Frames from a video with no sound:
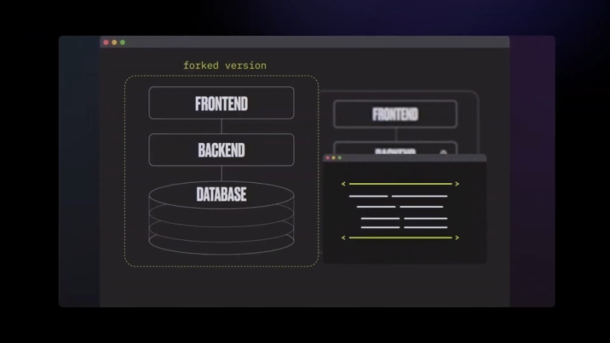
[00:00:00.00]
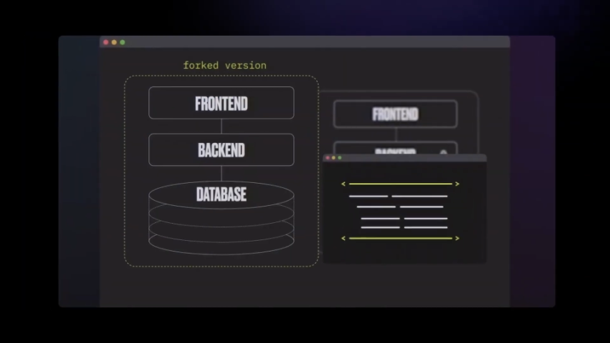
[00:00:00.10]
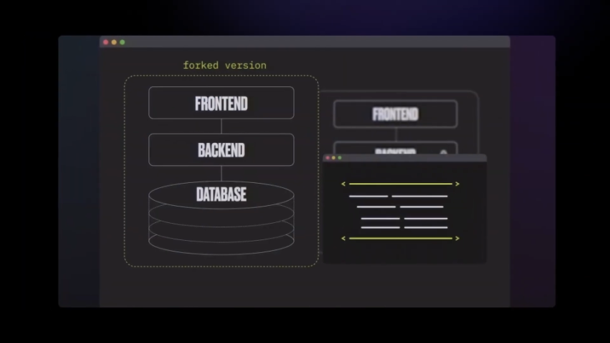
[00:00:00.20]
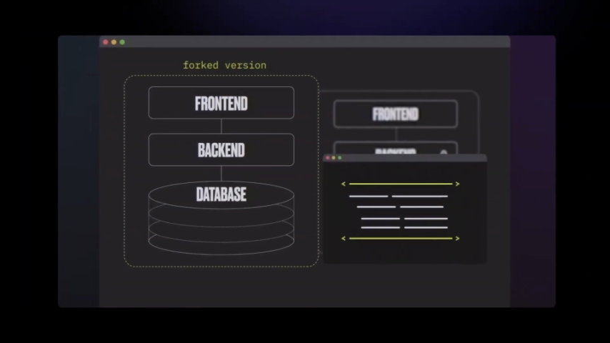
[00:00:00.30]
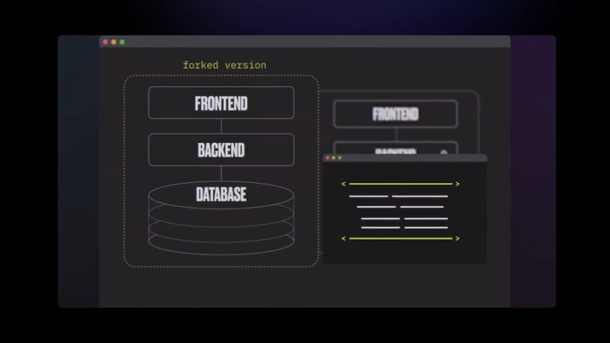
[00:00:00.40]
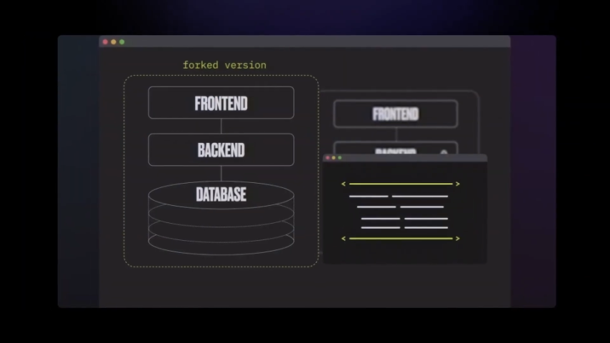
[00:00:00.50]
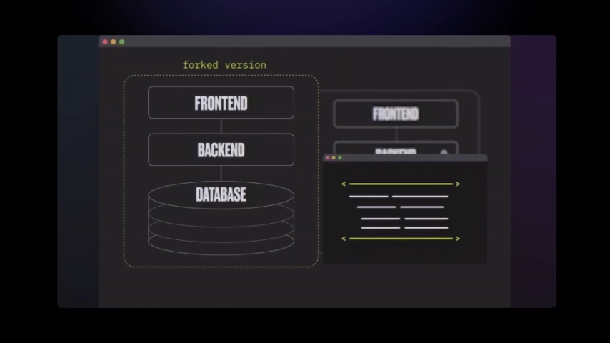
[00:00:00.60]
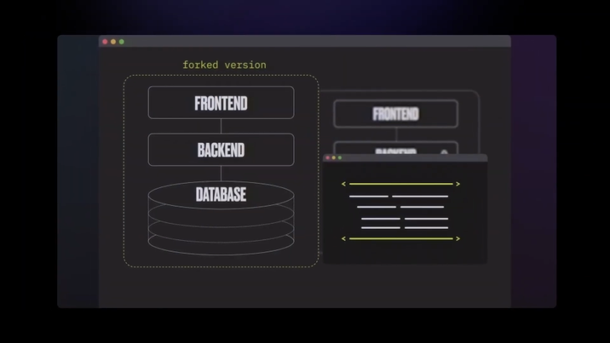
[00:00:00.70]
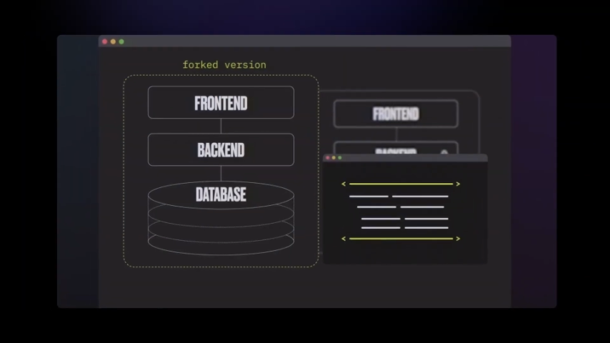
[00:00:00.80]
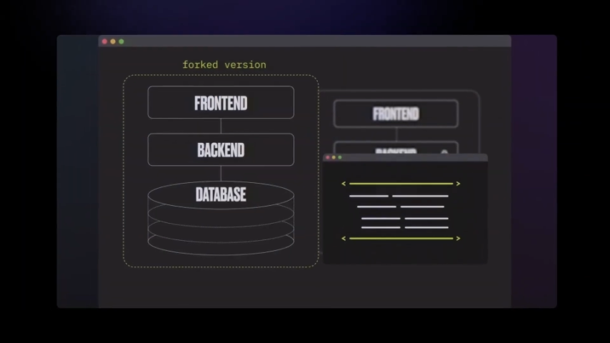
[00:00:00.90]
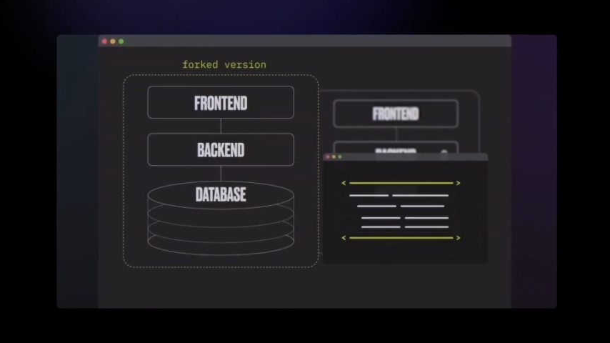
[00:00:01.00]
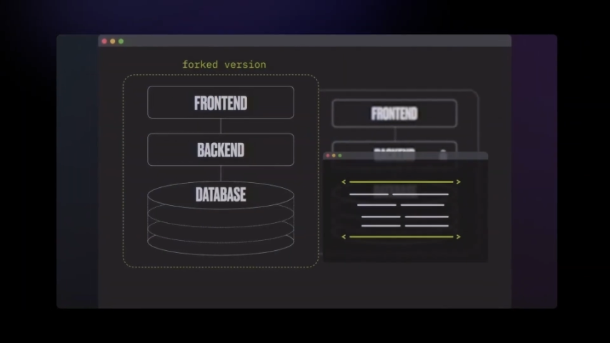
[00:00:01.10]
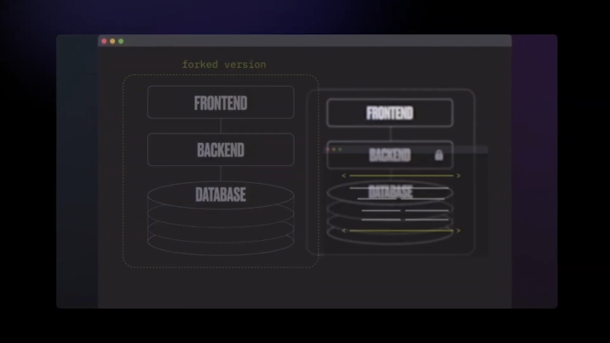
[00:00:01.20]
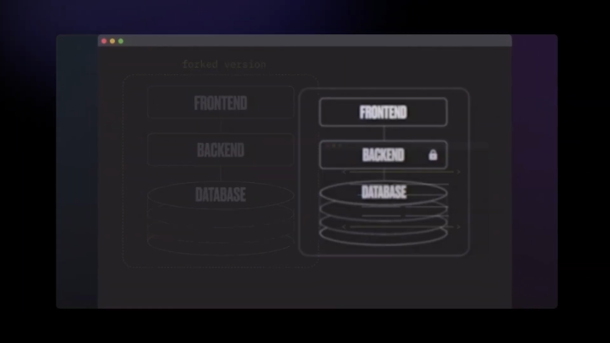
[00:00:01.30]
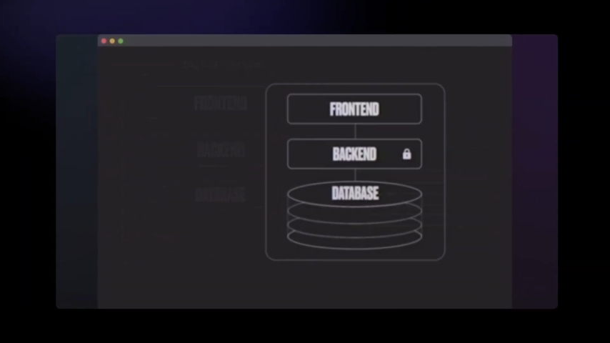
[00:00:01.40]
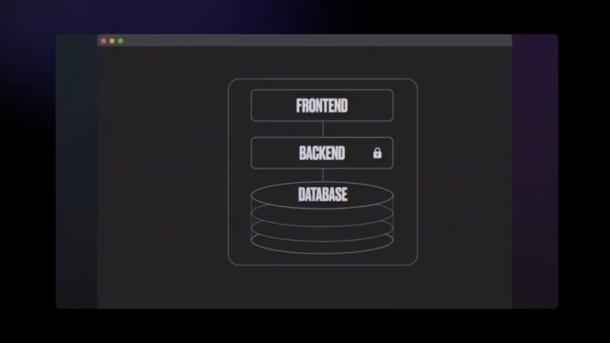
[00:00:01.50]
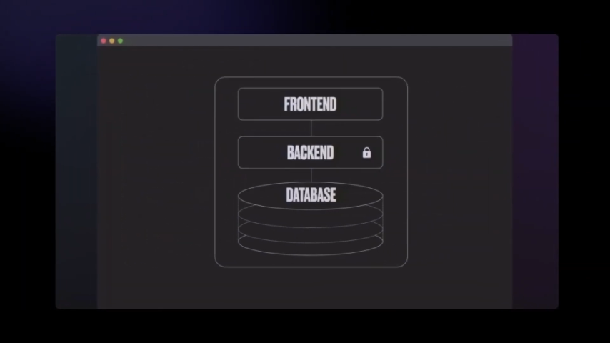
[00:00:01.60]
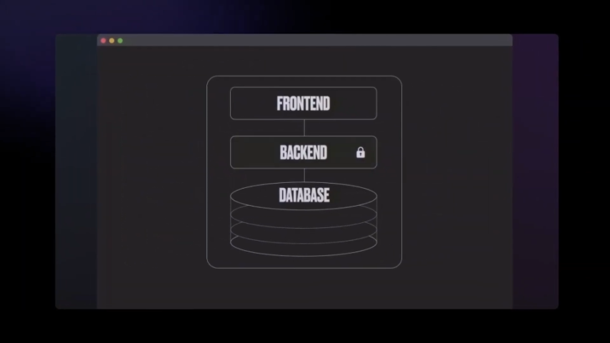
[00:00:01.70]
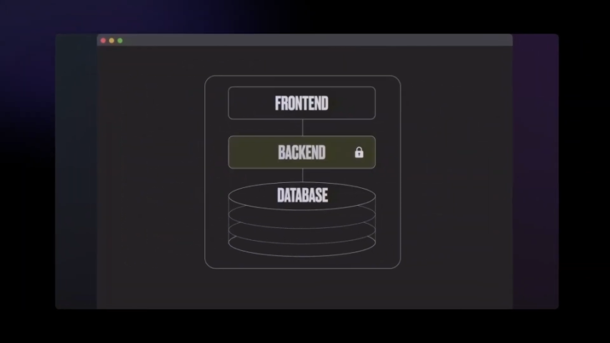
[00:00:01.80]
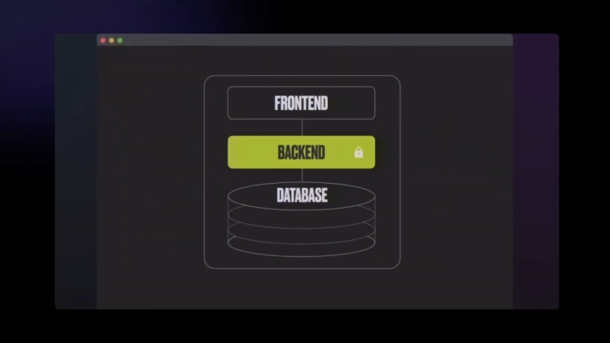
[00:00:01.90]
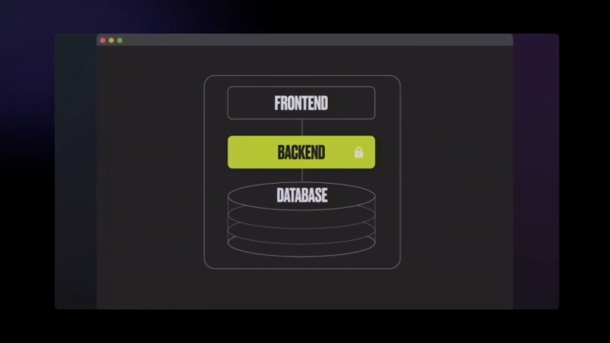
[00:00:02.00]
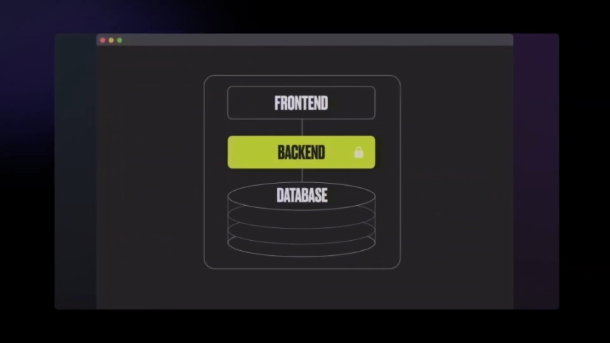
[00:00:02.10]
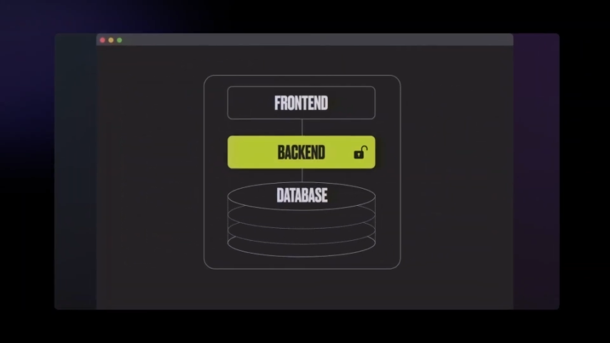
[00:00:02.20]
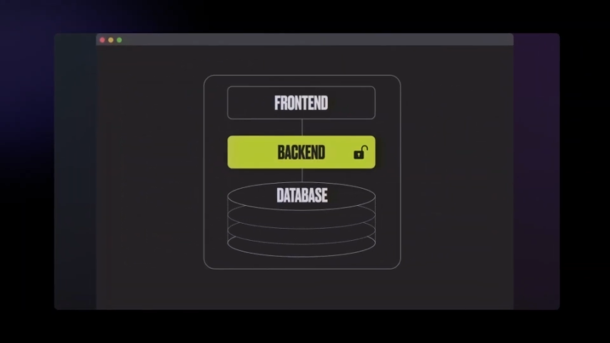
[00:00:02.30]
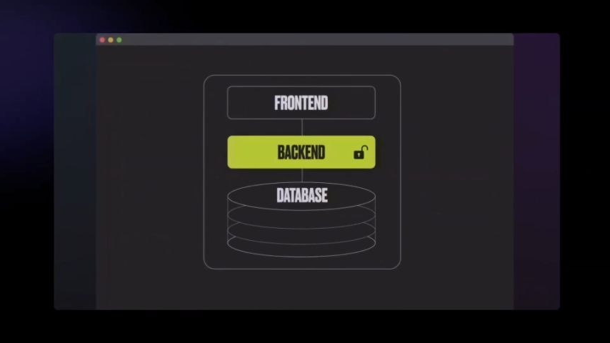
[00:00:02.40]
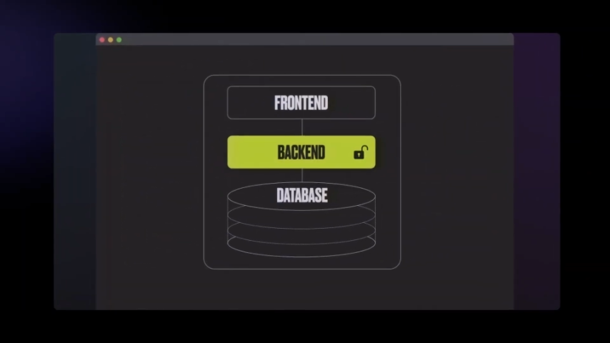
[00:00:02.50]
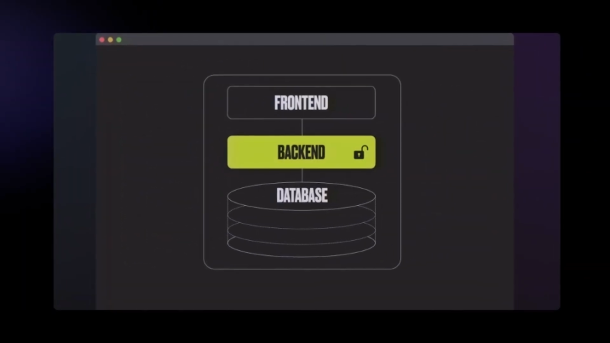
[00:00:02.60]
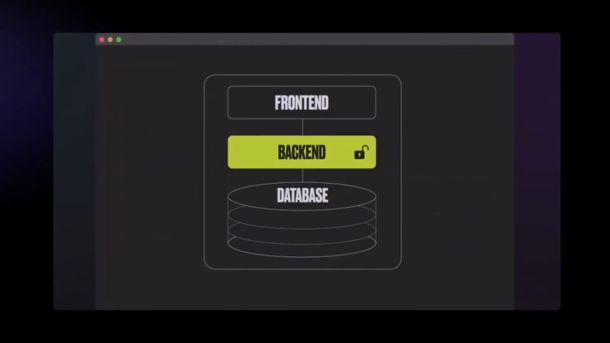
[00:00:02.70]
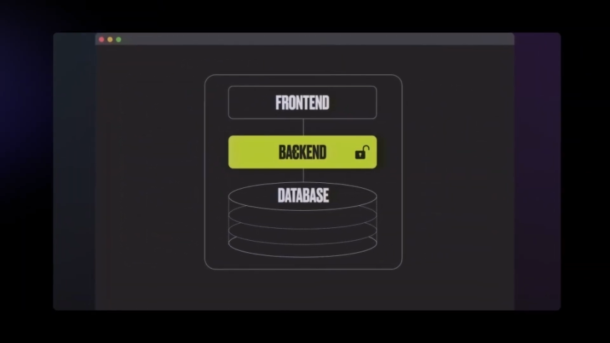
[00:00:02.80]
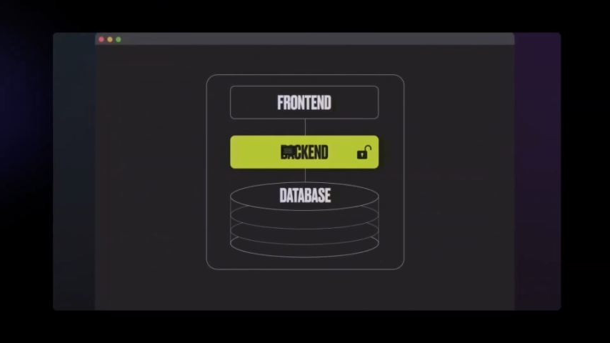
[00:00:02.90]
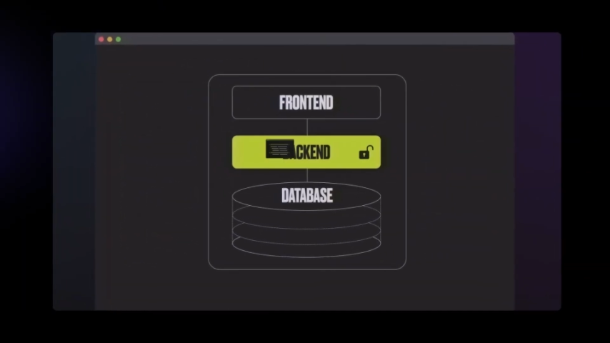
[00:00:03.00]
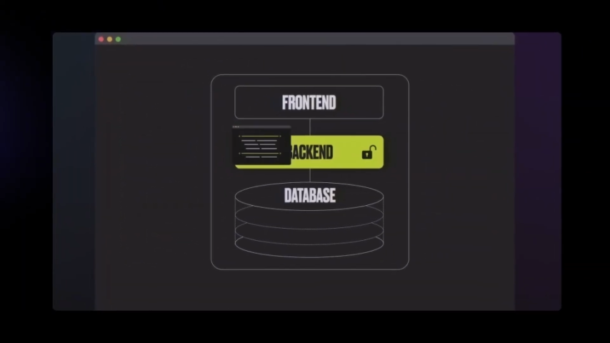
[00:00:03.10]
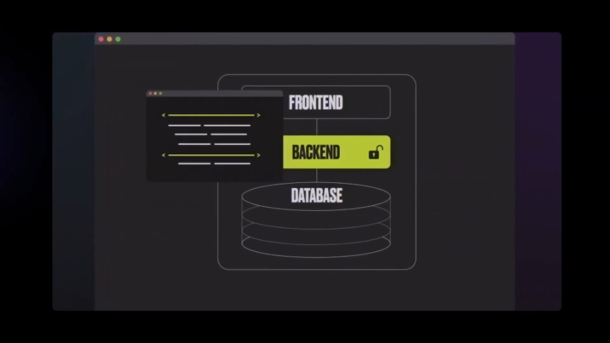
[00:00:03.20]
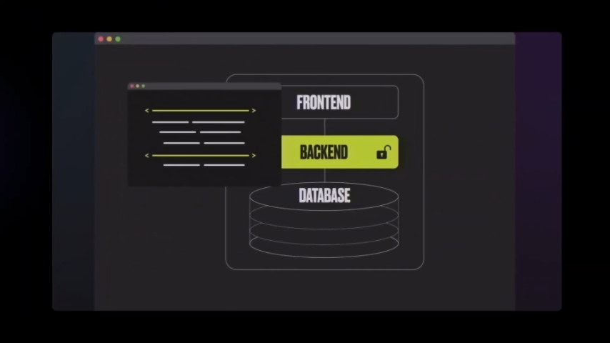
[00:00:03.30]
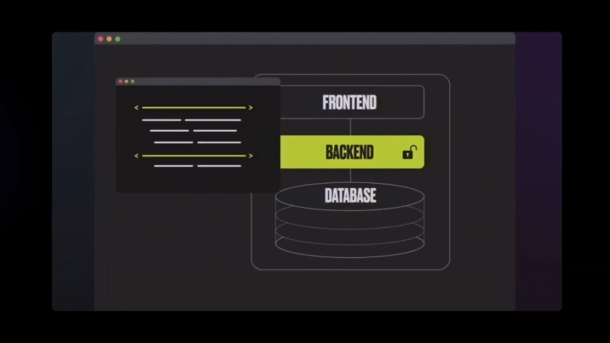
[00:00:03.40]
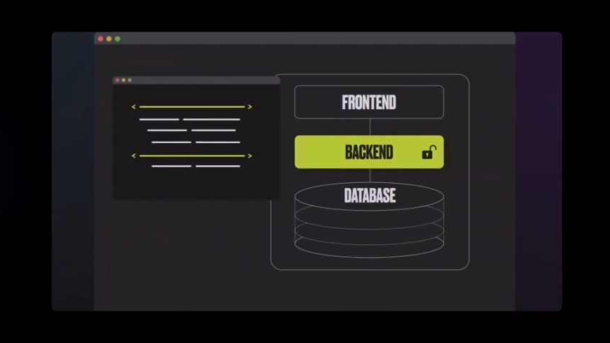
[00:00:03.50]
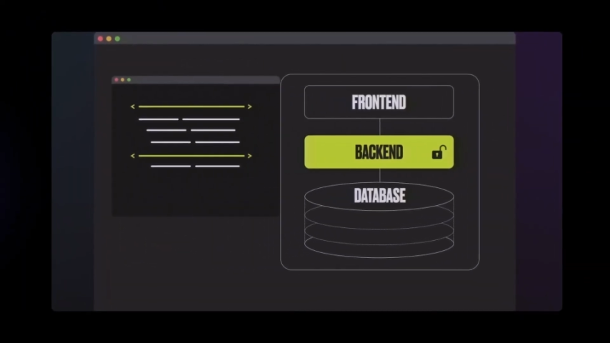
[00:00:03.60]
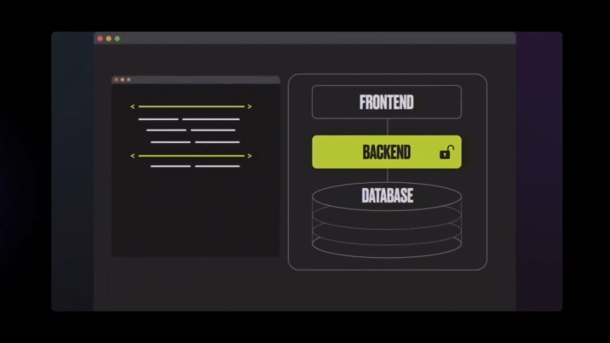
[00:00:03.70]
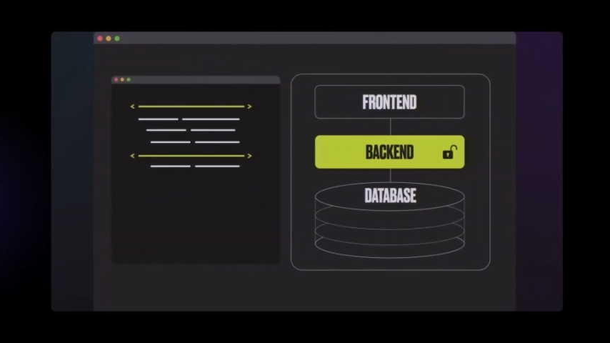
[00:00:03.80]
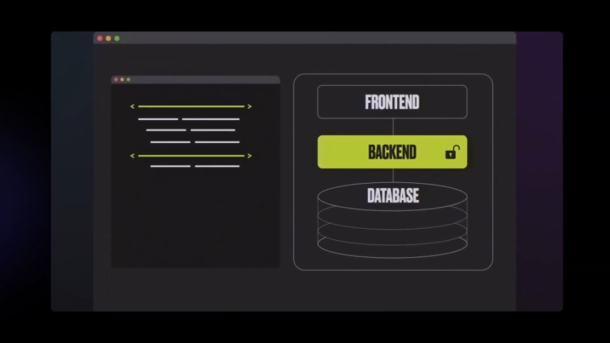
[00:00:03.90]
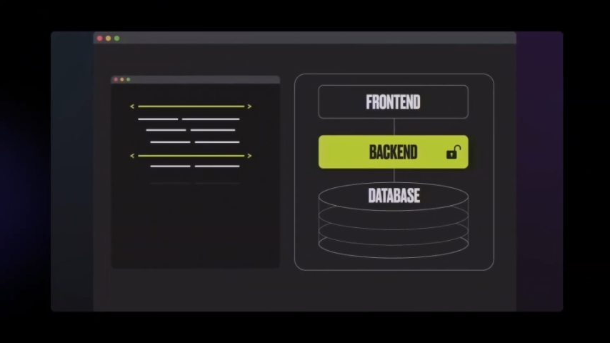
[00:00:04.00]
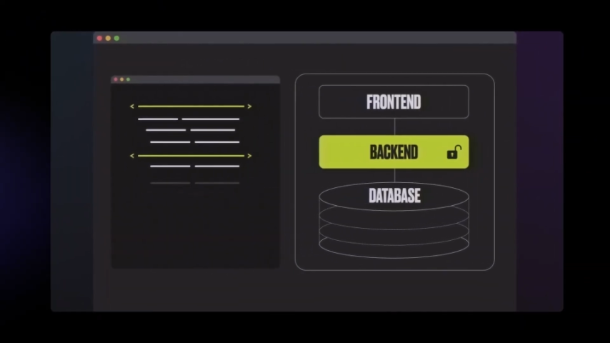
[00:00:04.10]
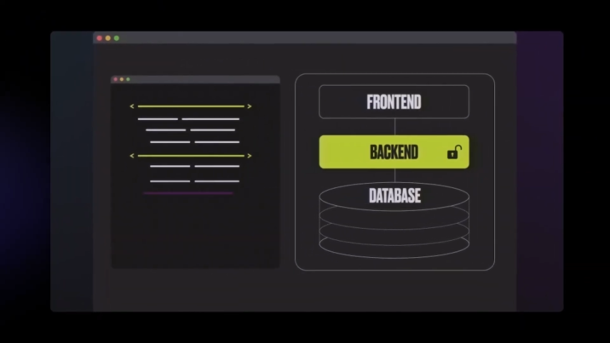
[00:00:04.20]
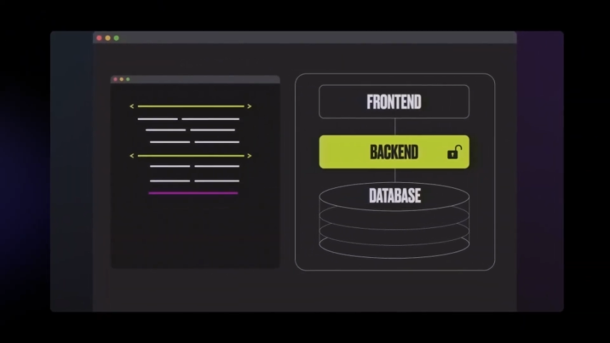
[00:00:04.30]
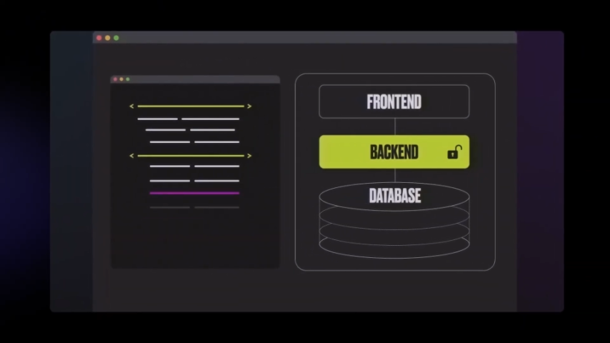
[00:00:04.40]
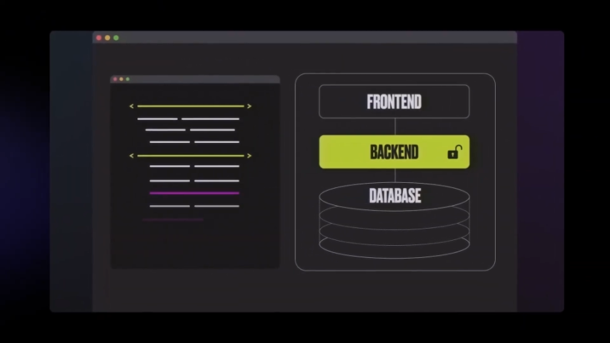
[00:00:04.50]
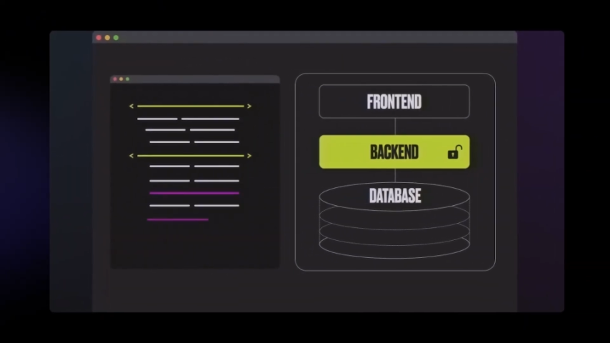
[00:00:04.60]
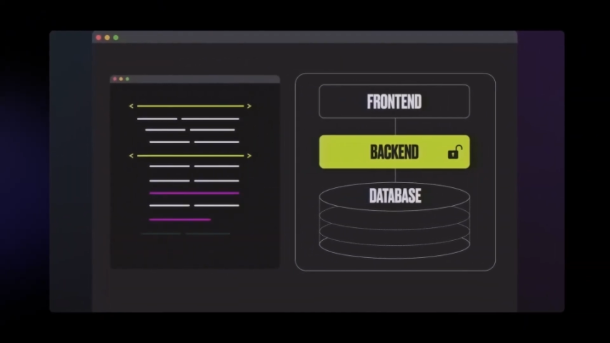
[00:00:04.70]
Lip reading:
No face is visible, so there are no lips to read.